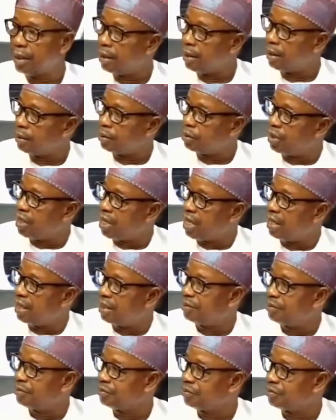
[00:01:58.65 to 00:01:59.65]
Today,
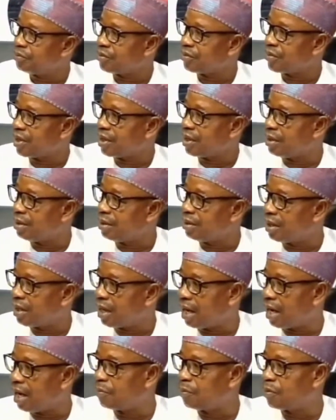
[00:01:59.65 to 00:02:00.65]
I
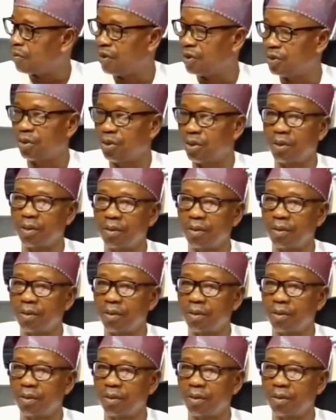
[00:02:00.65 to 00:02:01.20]
have Professor